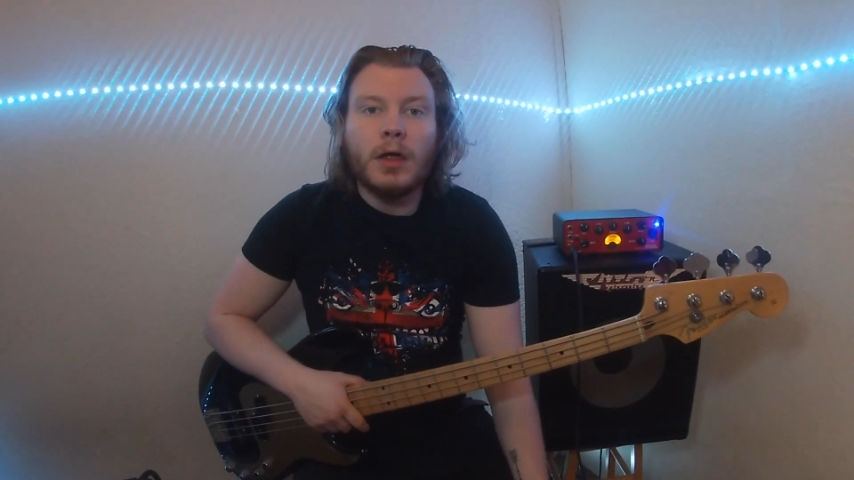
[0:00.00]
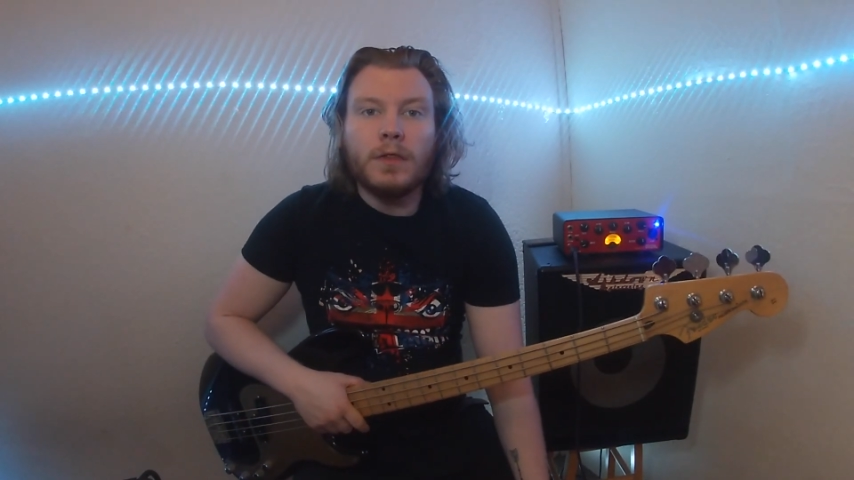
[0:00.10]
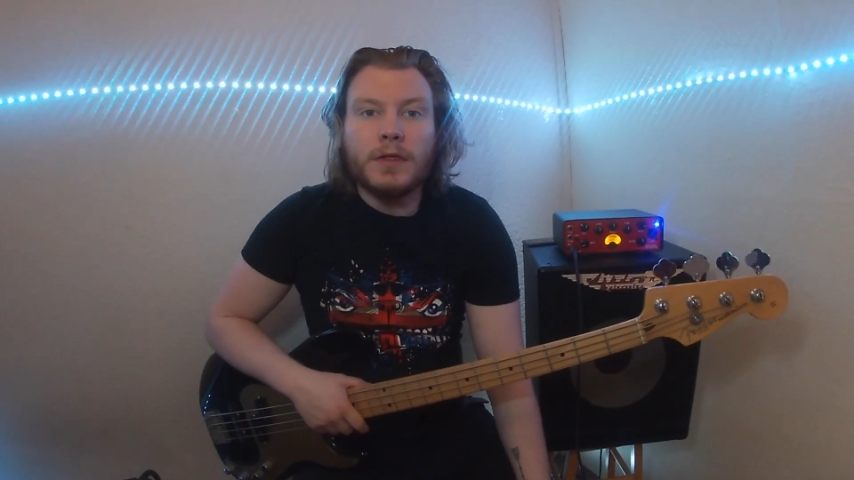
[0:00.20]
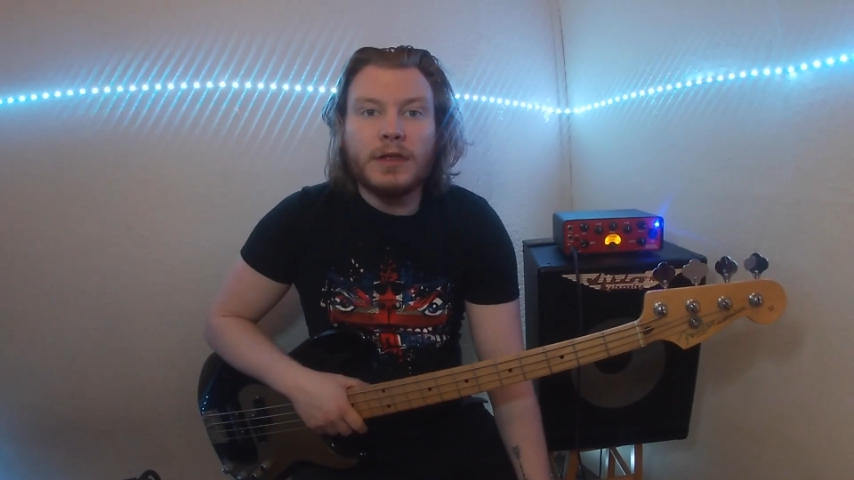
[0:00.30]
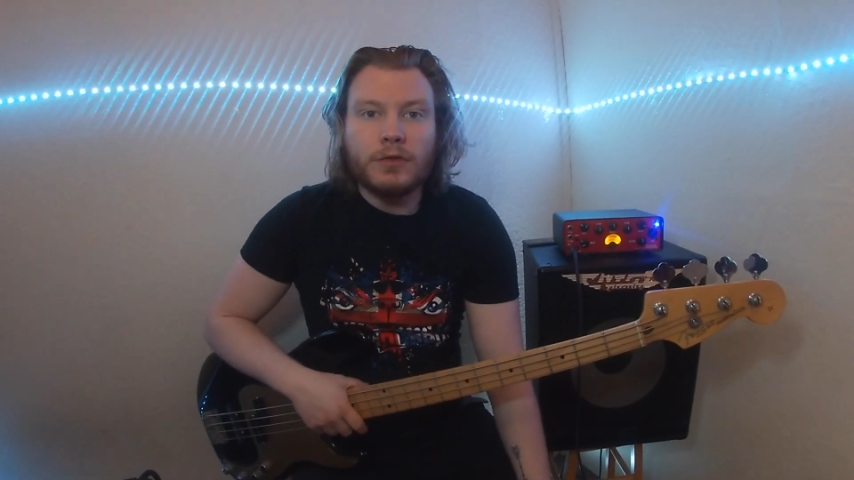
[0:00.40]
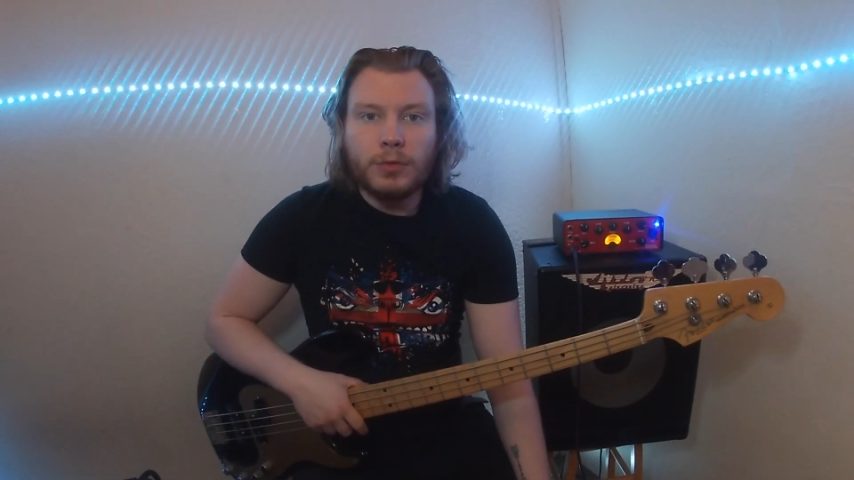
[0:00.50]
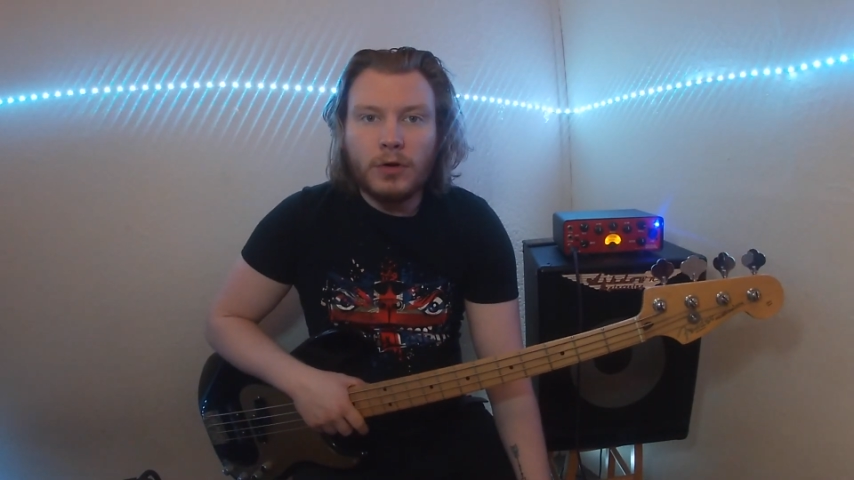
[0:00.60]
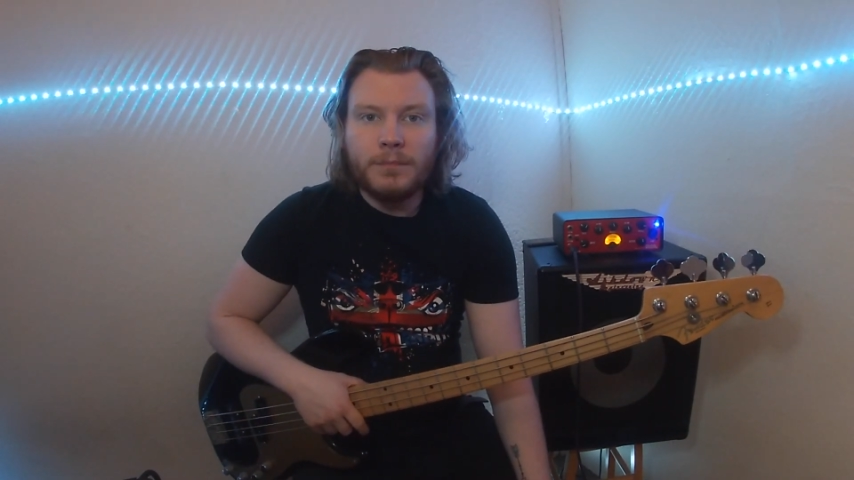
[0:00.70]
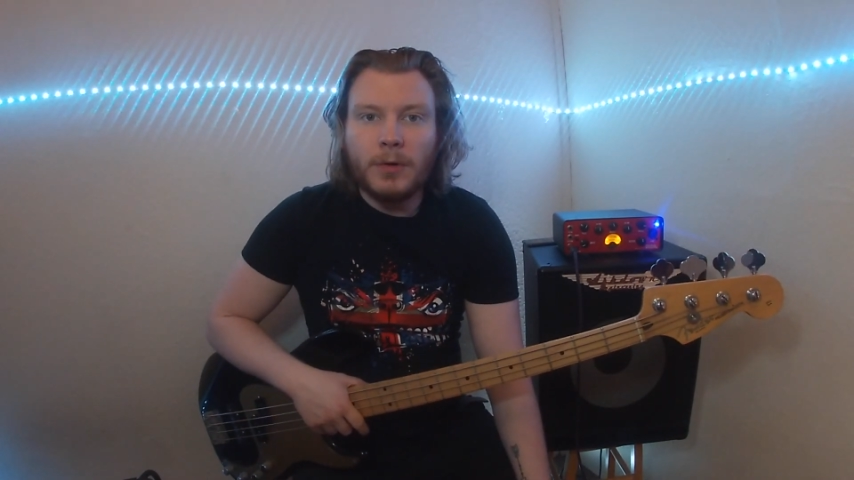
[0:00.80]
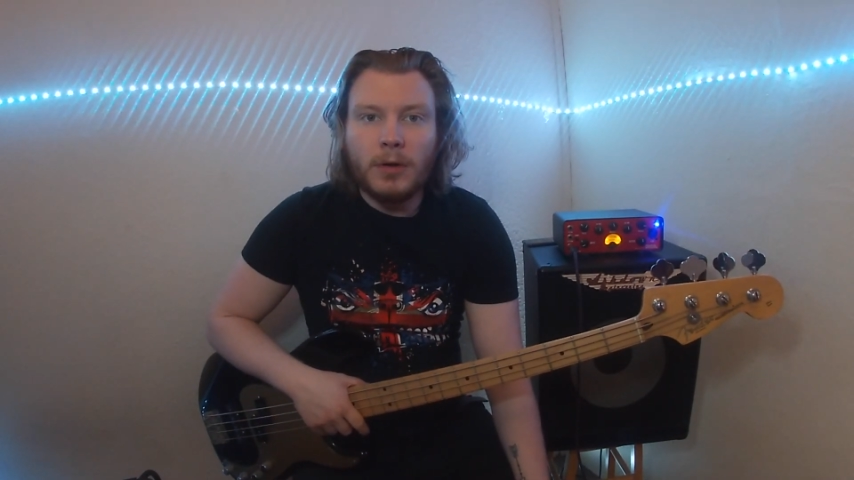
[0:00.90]
the
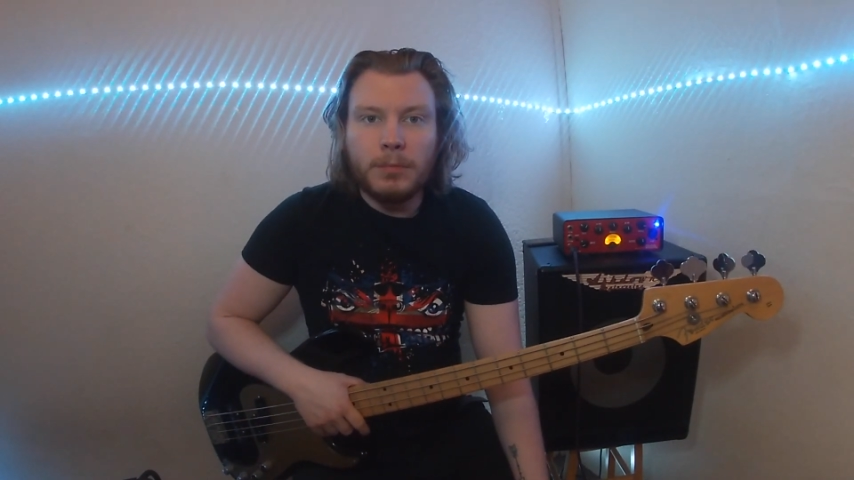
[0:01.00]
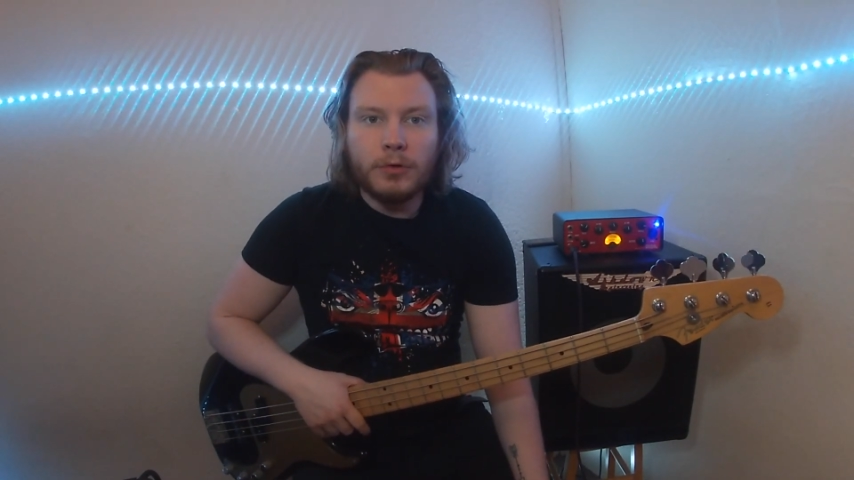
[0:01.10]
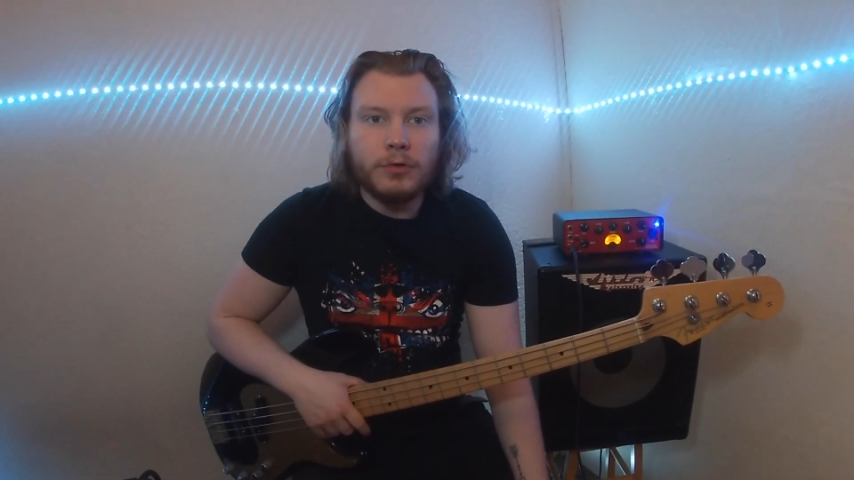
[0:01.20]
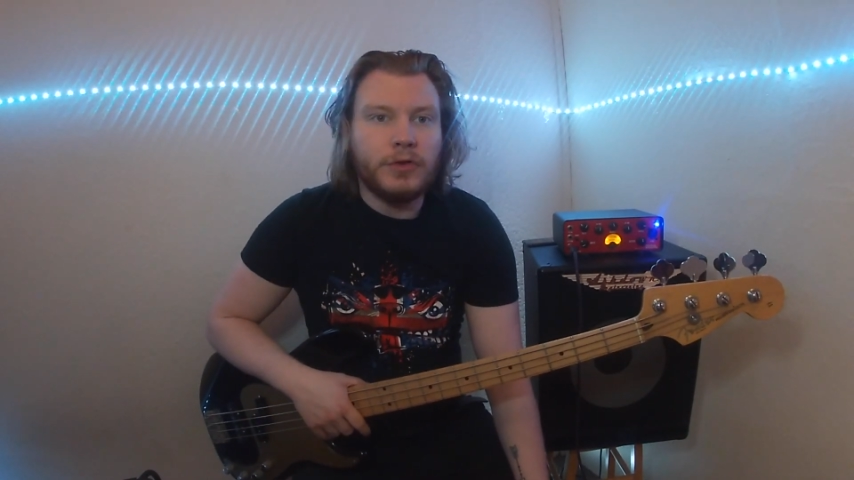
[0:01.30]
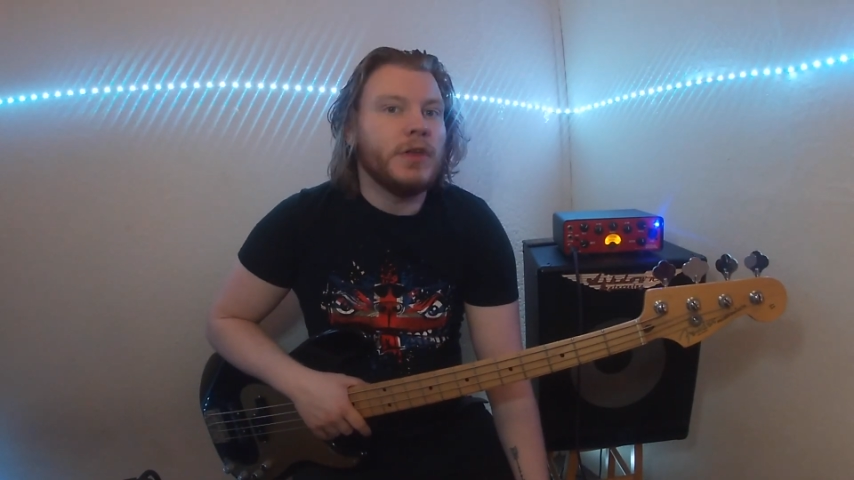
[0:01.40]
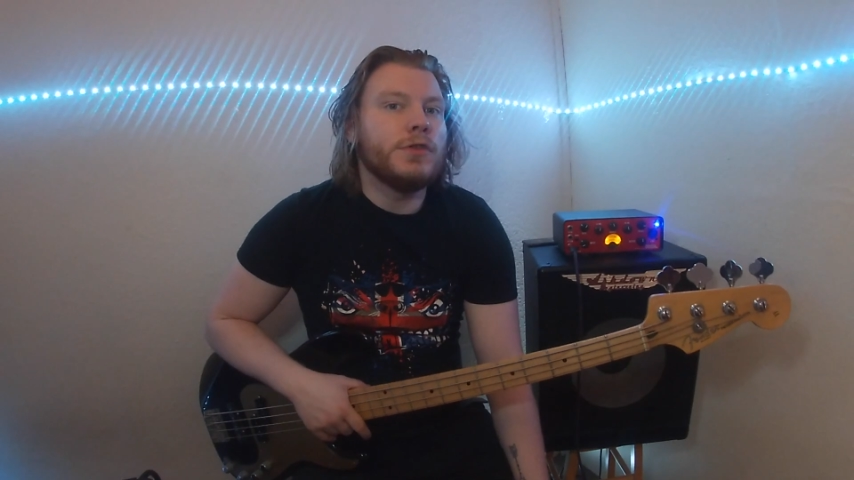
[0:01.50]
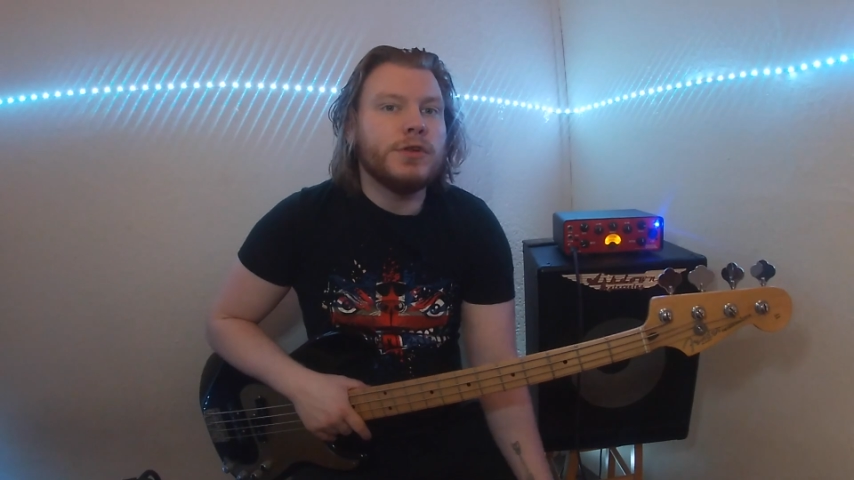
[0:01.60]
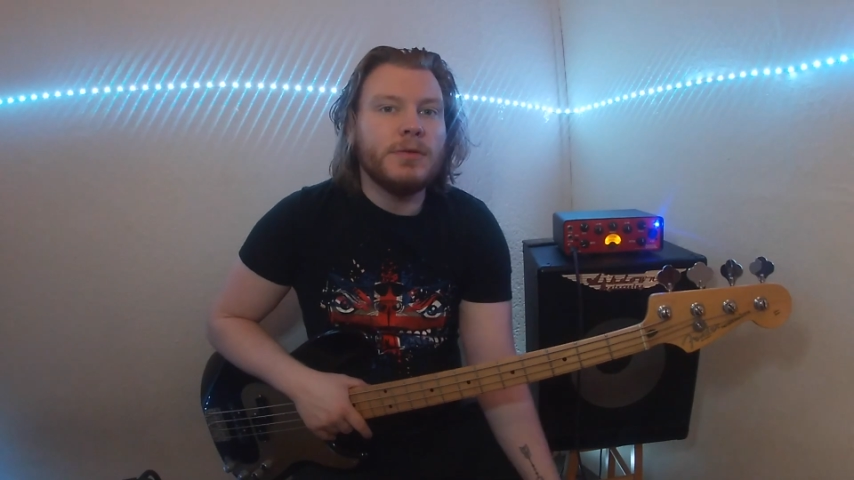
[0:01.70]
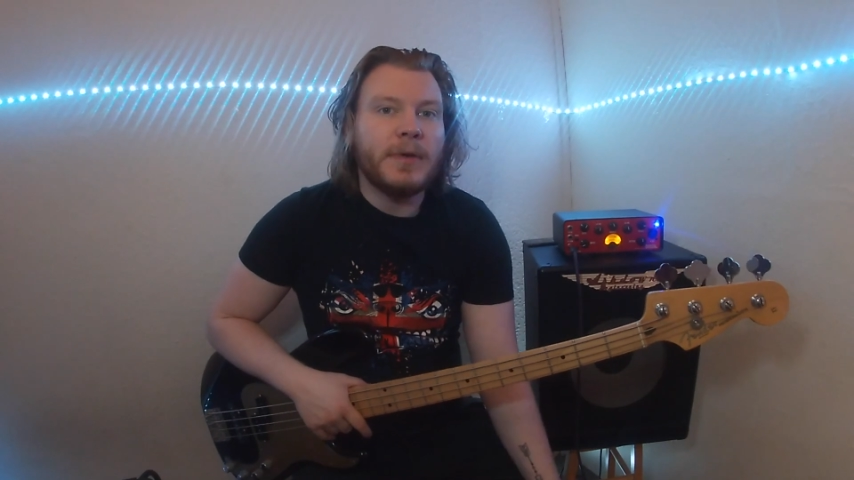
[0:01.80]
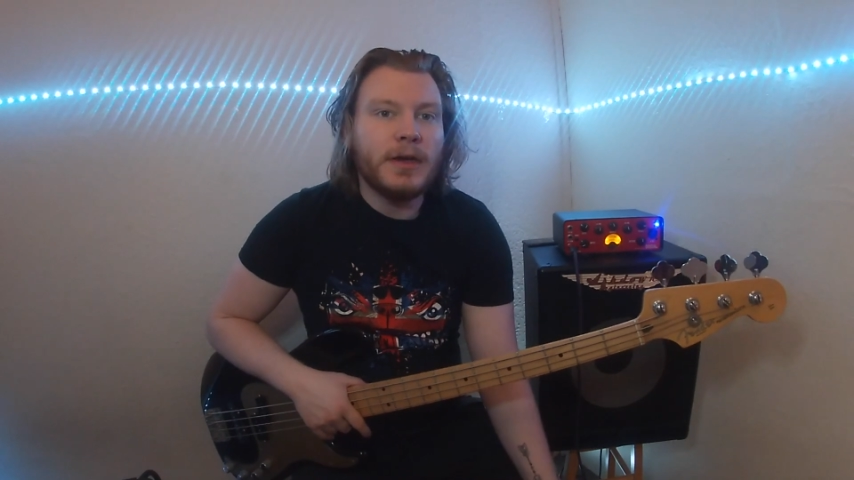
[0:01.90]
12 bar blues in
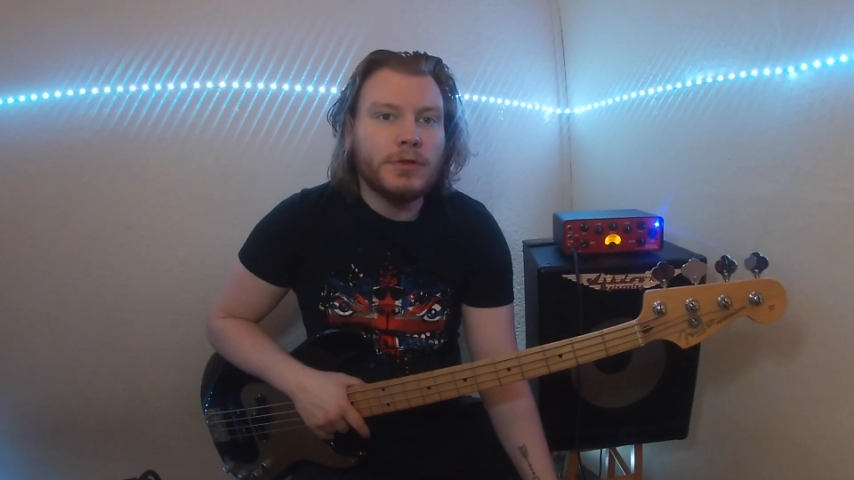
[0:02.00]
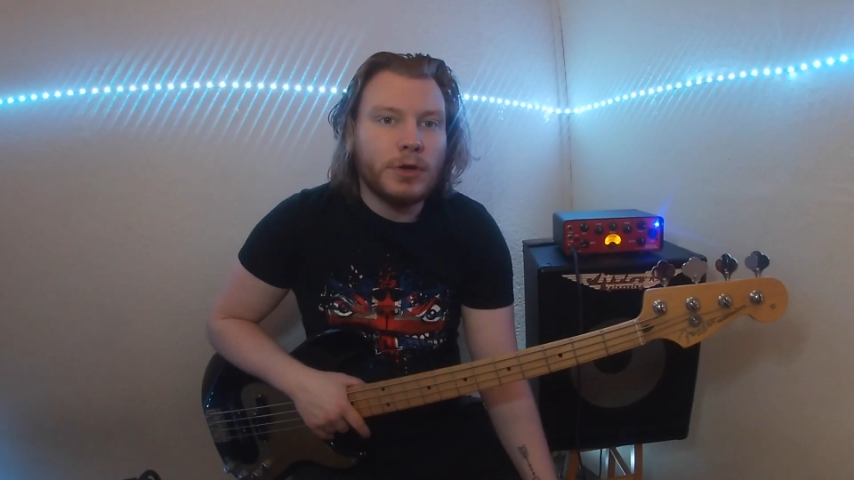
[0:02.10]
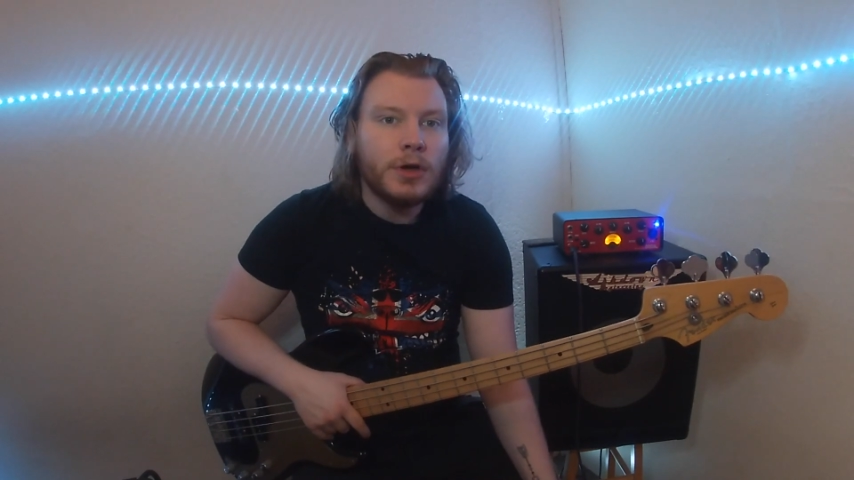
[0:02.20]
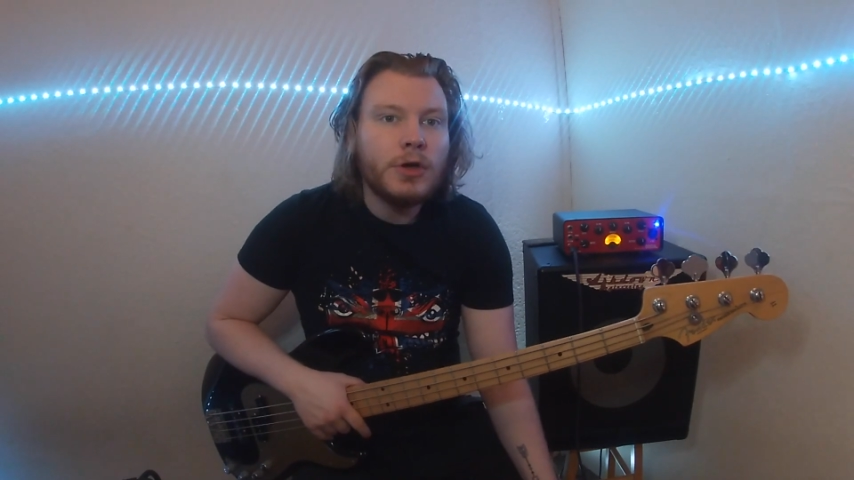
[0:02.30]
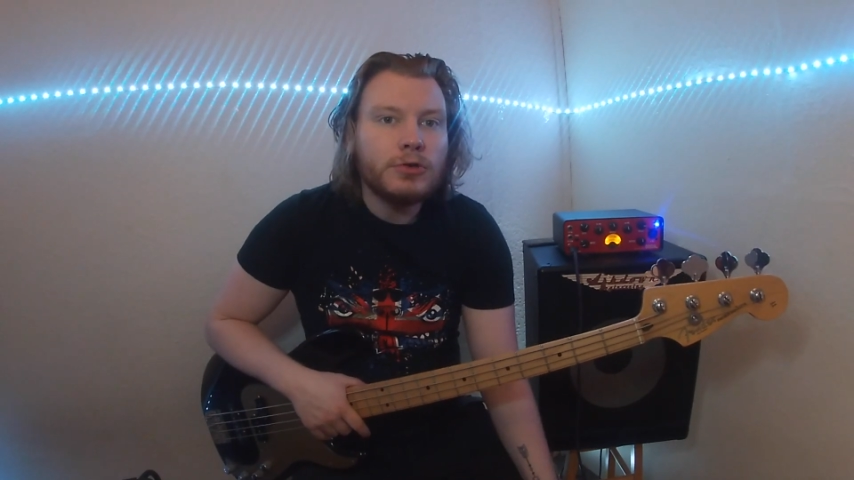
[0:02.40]
G major